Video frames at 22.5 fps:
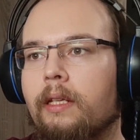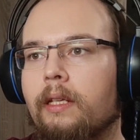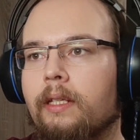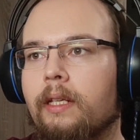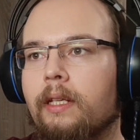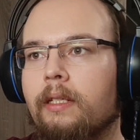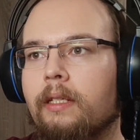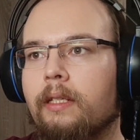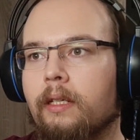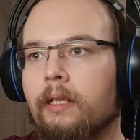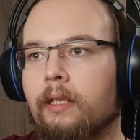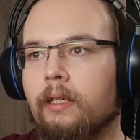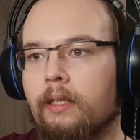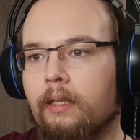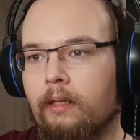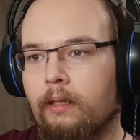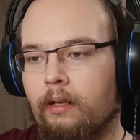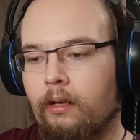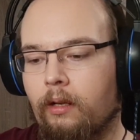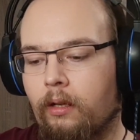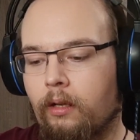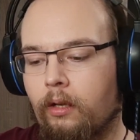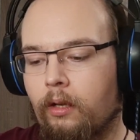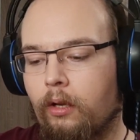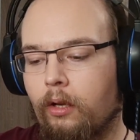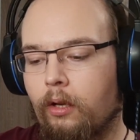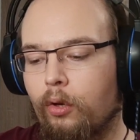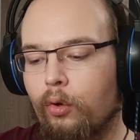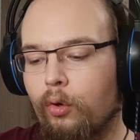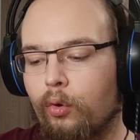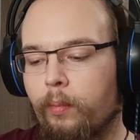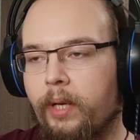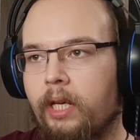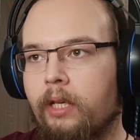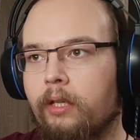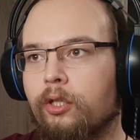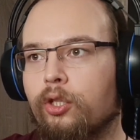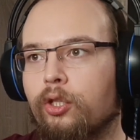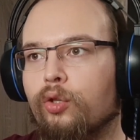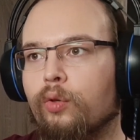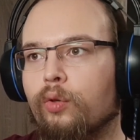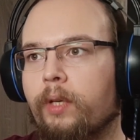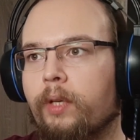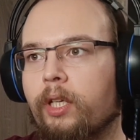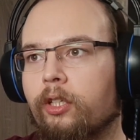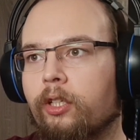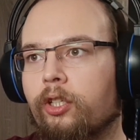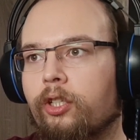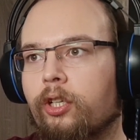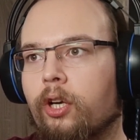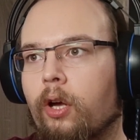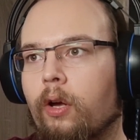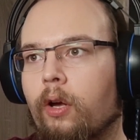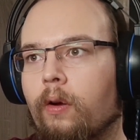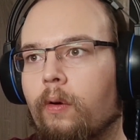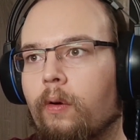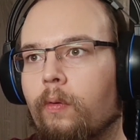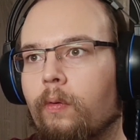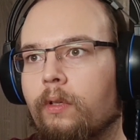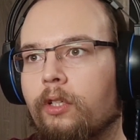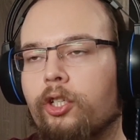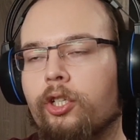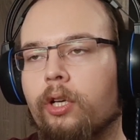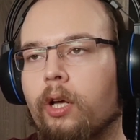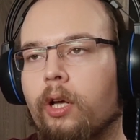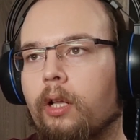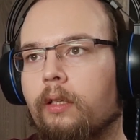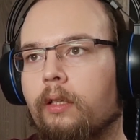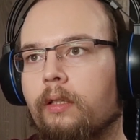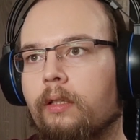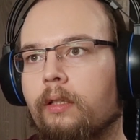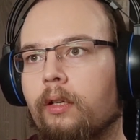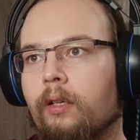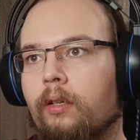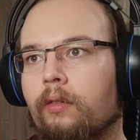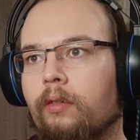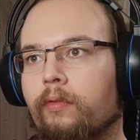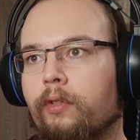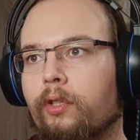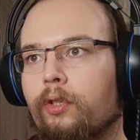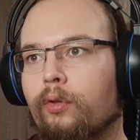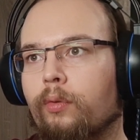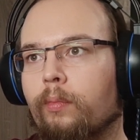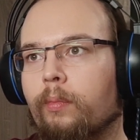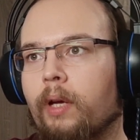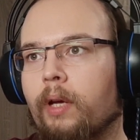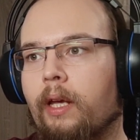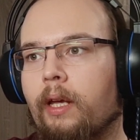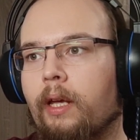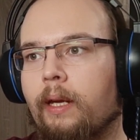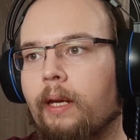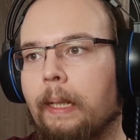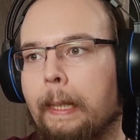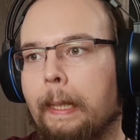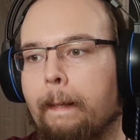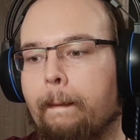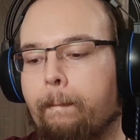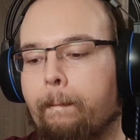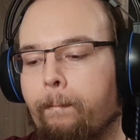Is this the looming, zooming show shot of Kyuubey?